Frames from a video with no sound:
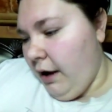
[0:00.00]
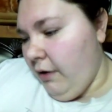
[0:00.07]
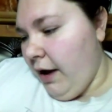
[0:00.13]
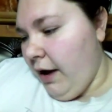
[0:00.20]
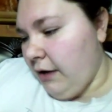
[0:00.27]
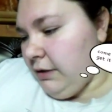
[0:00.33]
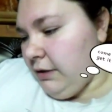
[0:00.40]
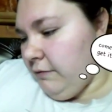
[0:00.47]

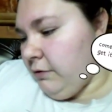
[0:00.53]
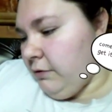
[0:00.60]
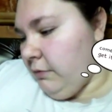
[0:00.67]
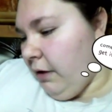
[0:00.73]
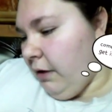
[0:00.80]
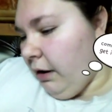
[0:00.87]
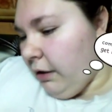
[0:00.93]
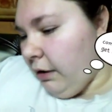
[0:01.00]
active you
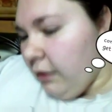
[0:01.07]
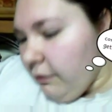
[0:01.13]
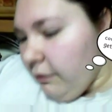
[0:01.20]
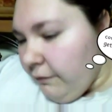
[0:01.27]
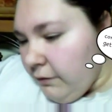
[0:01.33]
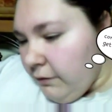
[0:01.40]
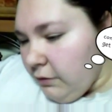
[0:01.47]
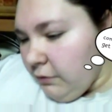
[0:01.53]
are.
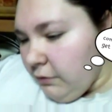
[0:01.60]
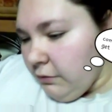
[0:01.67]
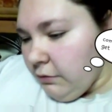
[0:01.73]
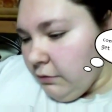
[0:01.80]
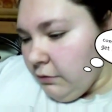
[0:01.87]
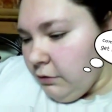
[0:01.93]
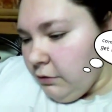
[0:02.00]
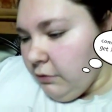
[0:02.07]
If
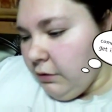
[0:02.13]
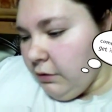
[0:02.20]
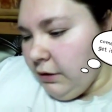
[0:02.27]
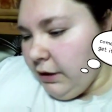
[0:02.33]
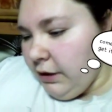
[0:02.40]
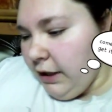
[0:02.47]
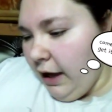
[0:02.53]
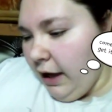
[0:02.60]
you're
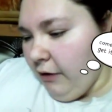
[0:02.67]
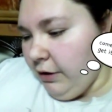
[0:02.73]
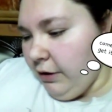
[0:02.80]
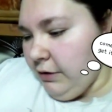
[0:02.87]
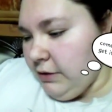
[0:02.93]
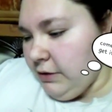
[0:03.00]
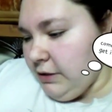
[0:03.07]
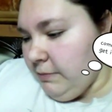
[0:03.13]
like how I
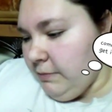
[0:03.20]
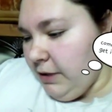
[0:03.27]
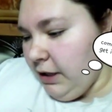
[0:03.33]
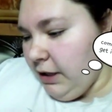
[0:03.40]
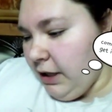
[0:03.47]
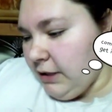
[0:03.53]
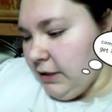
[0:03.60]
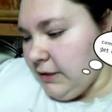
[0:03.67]
used to
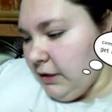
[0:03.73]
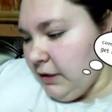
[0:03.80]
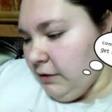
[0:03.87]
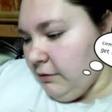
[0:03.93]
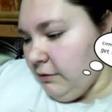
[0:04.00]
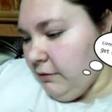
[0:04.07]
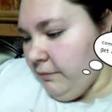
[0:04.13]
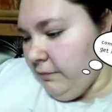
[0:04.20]
be and sit
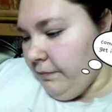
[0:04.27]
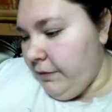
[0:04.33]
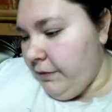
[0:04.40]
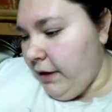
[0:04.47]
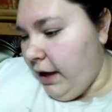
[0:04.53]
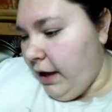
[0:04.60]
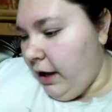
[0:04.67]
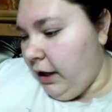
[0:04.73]

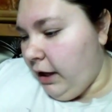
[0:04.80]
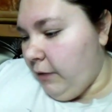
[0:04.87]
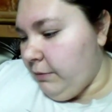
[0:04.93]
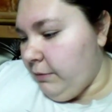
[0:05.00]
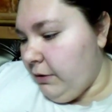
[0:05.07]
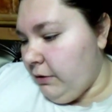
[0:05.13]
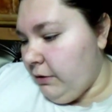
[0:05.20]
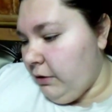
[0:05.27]
at a
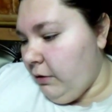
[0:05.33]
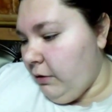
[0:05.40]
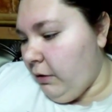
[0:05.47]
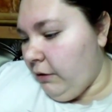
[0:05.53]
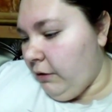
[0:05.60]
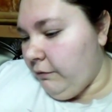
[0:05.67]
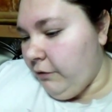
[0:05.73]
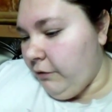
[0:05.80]
computer
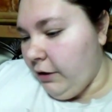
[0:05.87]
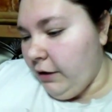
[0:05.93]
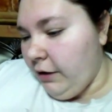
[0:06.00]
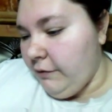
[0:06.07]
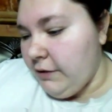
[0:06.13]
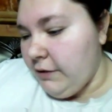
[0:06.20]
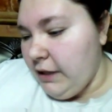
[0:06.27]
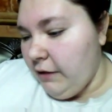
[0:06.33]
or in front
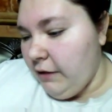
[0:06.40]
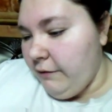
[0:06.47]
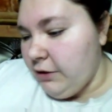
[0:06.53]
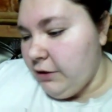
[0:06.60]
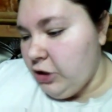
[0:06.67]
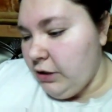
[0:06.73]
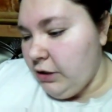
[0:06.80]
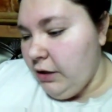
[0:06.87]
of the
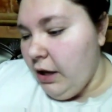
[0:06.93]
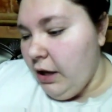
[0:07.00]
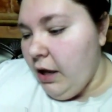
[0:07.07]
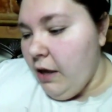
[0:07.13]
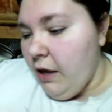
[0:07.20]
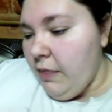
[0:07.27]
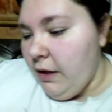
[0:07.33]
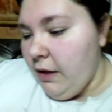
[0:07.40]
television,
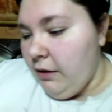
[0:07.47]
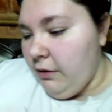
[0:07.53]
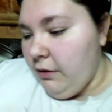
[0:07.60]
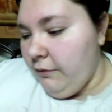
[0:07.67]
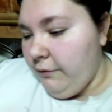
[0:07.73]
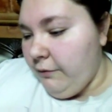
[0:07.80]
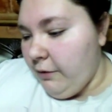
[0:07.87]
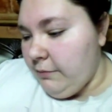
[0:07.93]
then
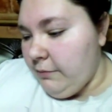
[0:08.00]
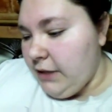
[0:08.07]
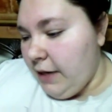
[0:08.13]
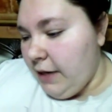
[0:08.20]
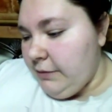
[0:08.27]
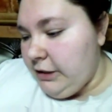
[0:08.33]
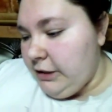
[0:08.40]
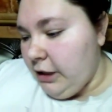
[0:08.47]
from
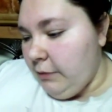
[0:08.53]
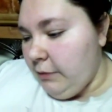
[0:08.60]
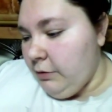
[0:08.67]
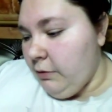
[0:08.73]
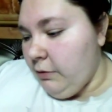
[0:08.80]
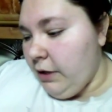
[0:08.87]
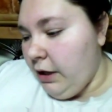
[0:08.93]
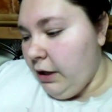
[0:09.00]
time to time
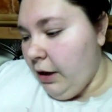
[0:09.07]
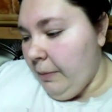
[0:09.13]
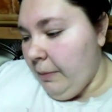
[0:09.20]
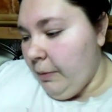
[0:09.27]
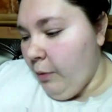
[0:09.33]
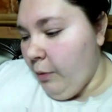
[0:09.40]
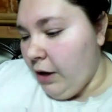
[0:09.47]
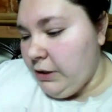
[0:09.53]
you will get up
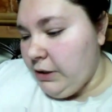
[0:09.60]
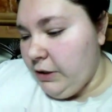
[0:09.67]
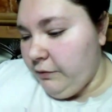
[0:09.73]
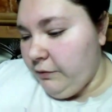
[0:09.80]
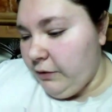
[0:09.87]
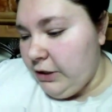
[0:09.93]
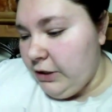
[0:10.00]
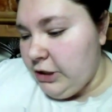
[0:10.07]
and walk to the
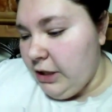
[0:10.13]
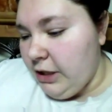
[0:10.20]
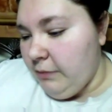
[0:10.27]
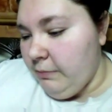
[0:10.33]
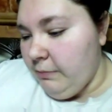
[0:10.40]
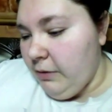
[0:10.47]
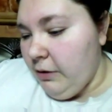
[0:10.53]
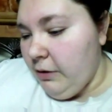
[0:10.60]
fridge,
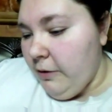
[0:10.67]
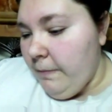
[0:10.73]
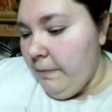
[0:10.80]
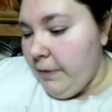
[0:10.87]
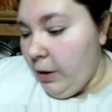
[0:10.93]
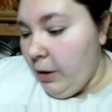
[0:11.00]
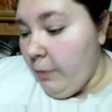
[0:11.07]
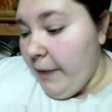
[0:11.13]
then
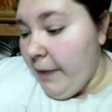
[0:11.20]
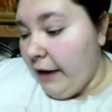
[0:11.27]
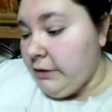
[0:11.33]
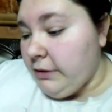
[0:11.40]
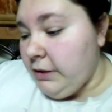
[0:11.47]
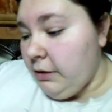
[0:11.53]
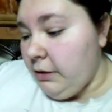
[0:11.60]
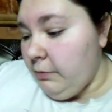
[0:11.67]
go
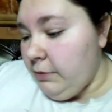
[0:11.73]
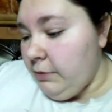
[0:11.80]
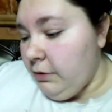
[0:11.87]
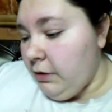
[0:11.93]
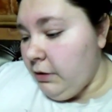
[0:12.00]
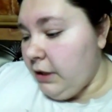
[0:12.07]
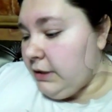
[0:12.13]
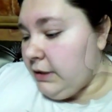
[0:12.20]
back to the
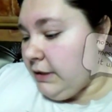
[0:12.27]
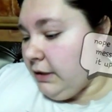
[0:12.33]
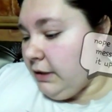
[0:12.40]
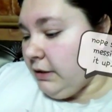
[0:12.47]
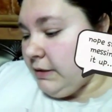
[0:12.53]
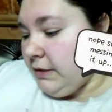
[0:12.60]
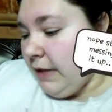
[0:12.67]
computer and sit